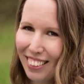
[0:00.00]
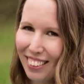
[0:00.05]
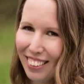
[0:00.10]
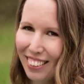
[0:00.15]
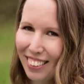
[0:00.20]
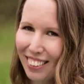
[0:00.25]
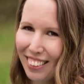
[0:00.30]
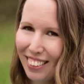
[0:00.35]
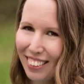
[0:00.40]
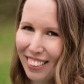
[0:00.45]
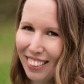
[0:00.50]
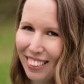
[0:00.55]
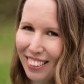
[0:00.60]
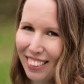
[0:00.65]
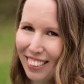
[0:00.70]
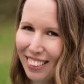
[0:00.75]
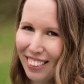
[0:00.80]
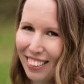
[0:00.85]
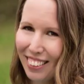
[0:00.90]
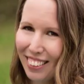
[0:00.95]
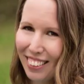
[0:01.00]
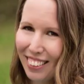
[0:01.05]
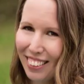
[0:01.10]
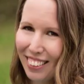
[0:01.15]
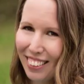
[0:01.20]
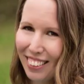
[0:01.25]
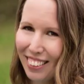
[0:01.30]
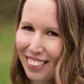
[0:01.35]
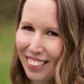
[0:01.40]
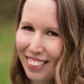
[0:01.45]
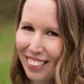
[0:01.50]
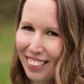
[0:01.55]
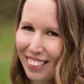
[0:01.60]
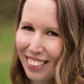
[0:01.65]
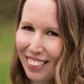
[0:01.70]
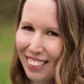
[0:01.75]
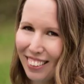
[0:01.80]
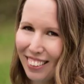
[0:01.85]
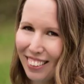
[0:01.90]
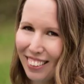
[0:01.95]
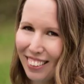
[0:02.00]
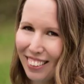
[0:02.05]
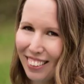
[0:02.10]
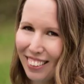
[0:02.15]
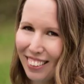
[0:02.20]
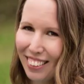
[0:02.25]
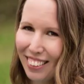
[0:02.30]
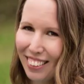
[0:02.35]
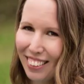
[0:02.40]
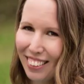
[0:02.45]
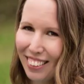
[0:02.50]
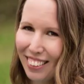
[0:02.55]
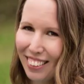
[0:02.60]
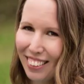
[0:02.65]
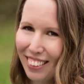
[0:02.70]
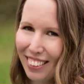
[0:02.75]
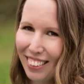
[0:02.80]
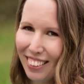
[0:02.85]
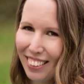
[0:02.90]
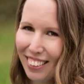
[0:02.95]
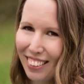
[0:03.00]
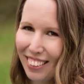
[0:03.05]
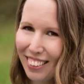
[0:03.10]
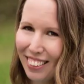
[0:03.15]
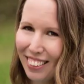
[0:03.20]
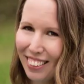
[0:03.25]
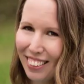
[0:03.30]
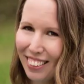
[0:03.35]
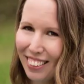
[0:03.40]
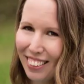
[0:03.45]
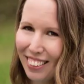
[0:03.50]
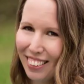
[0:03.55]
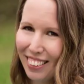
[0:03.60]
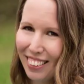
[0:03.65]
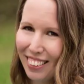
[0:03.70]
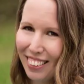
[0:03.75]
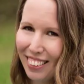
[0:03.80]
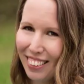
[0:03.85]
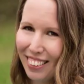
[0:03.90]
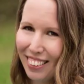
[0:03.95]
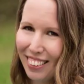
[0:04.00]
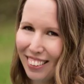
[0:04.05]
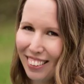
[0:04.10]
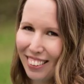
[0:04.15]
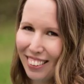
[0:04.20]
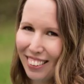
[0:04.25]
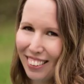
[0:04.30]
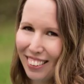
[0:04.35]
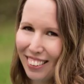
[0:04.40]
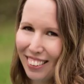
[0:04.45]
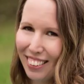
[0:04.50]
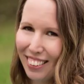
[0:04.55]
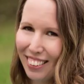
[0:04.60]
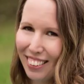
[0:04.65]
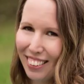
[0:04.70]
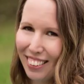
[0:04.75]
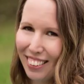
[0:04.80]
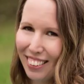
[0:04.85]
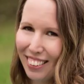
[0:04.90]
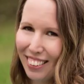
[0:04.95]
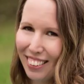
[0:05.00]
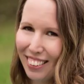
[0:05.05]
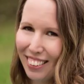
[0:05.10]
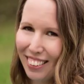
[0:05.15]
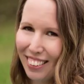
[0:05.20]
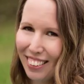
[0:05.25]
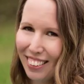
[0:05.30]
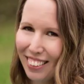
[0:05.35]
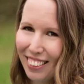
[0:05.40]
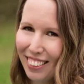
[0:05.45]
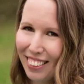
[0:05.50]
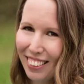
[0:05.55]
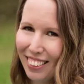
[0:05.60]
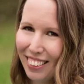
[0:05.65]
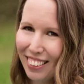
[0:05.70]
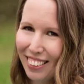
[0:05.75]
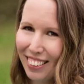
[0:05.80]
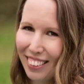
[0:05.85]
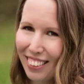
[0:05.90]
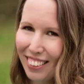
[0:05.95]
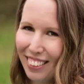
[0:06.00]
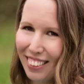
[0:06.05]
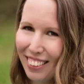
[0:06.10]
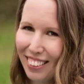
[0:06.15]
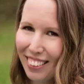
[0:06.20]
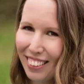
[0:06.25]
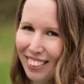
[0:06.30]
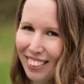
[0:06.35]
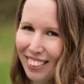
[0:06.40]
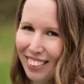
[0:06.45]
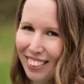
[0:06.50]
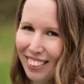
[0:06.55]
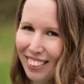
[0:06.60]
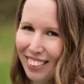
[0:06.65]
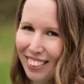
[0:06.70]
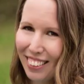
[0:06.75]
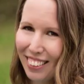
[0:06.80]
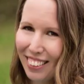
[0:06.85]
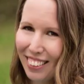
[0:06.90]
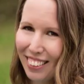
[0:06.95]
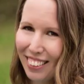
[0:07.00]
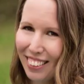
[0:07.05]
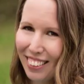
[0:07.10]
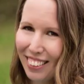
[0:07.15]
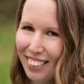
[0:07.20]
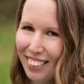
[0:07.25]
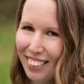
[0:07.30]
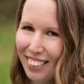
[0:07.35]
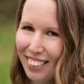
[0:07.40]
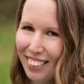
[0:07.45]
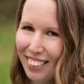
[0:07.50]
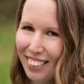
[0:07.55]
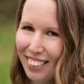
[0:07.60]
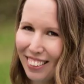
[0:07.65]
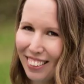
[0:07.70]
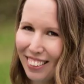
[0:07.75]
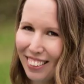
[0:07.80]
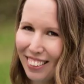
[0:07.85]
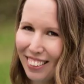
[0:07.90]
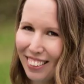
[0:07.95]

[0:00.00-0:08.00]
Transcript: The face doesn't move, so there is nothing to read.